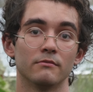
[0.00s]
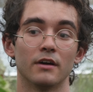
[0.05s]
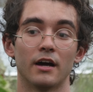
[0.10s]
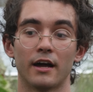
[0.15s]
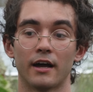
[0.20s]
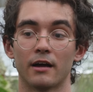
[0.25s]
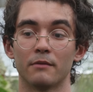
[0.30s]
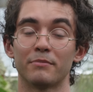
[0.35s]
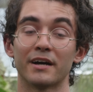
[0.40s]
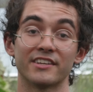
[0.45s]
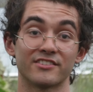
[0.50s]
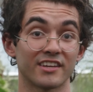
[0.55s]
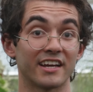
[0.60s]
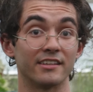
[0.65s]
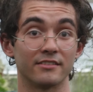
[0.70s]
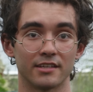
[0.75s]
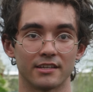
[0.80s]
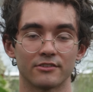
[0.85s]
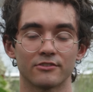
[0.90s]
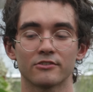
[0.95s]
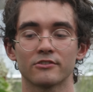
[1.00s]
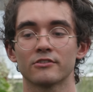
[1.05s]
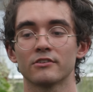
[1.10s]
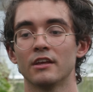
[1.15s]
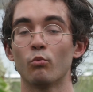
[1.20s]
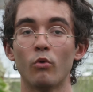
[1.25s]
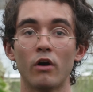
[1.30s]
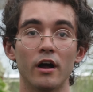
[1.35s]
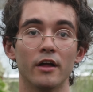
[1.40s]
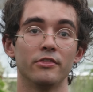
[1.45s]
uh, by scientists.
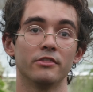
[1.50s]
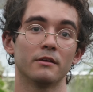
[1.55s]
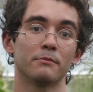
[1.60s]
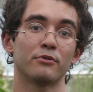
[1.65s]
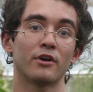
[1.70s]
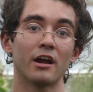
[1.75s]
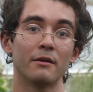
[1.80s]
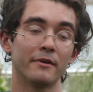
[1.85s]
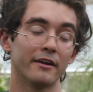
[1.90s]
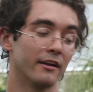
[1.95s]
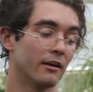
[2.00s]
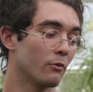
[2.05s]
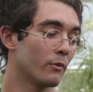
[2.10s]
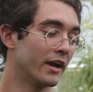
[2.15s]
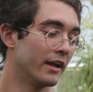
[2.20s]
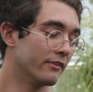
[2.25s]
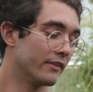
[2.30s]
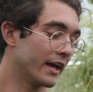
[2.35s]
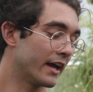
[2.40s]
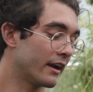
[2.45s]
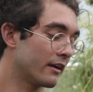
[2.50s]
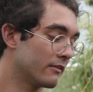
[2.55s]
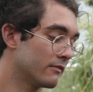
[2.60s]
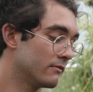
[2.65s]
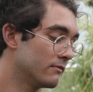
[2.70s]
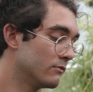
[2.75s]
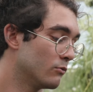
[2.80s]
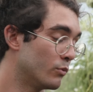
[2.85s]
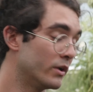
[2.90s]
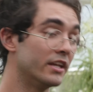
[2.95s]
One, the primary way that
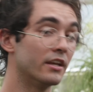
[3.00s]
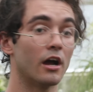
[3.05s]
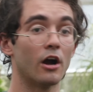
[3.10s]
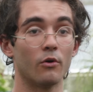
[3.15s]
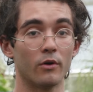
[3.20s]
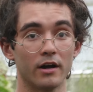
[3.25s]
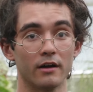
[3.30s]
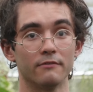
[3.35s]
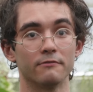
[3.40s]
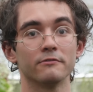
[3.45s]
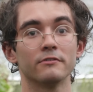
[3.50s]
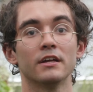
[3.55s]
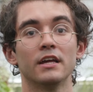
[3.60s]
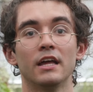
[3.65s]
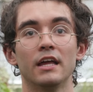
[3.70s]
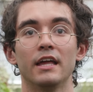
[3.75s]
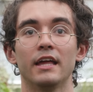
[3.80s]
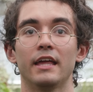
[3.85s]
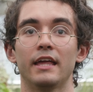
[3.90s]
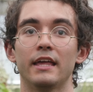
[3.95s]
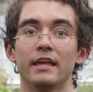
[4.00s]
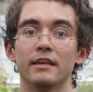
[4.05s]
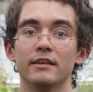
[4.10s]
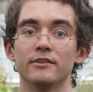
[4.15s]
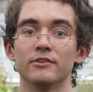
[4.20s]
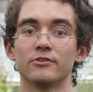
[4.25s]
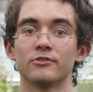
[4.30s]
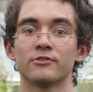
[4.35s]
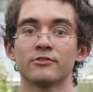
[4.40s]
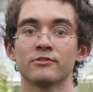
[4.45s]
we know of
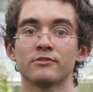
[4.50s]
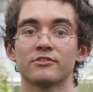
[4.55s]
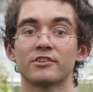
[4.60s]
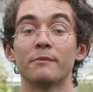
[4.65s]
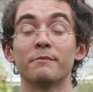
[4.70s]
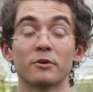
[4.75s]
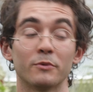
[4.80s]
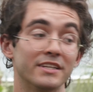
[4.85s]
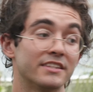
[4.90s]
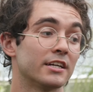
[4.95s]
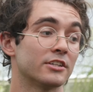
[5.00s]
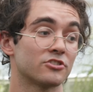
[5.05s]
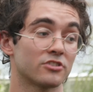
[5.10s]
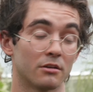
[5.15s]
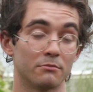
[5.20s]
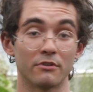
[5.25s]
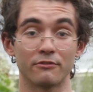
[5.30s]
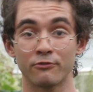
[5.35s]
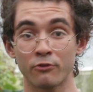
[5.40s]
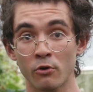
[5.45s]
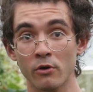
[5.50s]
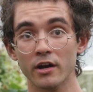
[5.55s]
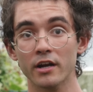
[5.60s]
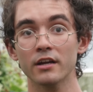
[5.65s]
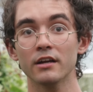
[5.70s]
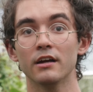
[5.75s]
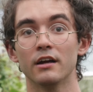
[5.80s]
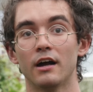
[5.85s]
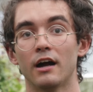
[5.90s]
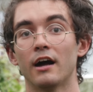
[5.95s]
is something we touched on before.
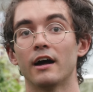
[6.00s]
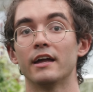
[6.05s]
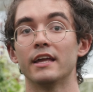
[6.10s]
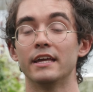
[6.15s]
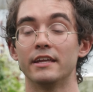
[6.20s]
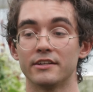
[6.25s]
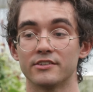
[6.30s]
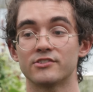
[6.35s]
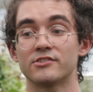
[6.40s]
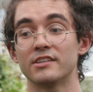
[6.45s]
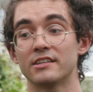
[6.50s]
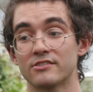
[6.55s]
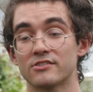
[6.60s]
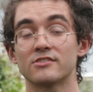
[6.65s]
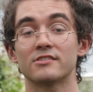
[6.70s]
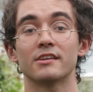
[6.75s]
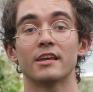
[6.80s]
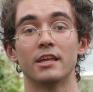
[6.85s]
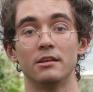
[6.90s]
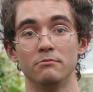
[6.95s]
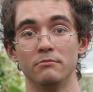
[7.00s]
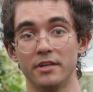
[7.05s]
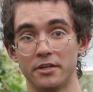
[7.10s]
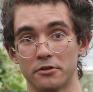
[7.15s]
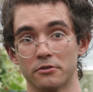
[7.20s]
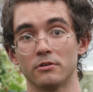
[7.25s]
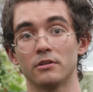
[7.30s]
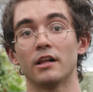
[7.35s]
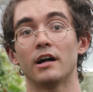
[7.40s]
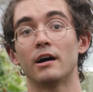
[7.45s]
Uh, it assists in
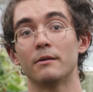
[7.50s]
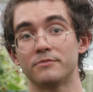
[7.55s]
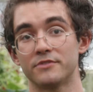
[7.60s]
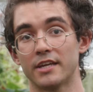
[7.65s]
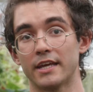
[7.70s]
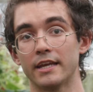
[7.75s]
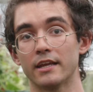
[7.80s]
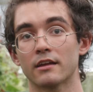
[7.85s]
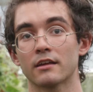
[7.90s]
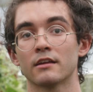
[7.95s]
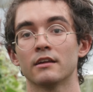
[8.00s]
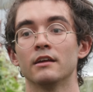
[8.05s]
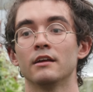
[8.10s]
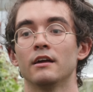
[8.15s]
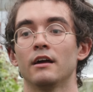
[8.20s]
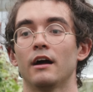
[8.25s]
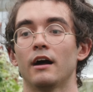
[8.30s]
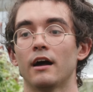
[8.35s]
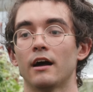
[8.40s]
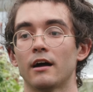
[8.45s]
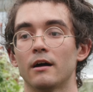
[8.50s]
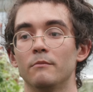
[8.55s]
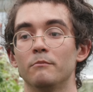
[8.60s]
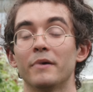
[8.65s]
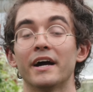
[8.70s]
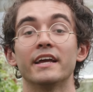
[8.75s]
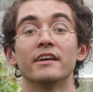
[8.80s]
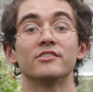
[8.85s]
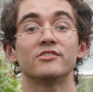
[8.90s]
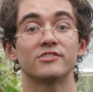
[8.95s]
mineral uptake um,
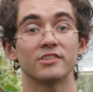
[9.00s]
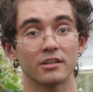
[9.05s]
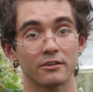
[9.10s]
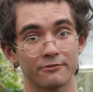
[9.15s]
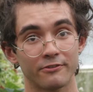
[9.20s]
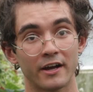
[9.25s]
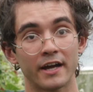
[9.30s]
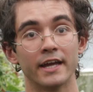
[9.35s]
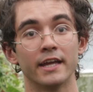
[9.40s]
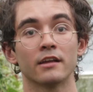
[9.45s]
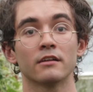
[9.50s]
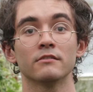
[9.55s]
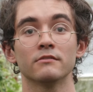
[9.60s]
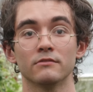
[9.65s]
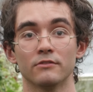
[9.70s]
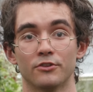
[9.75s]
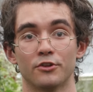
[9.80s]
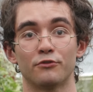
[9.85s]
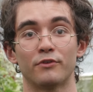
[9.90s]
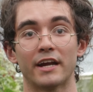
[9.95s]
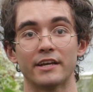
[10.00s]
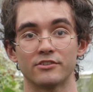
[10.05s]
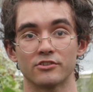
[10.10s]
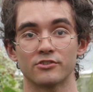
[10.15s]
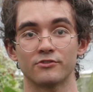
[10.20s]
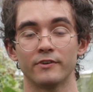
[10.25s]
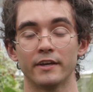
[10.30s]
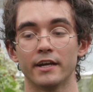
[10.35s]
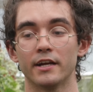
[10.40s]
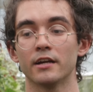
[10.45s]
by acidifying the
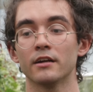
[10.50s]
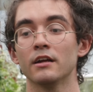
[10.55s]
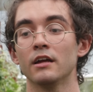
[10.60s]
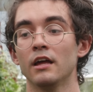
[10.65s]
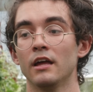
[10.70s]
rhizosphere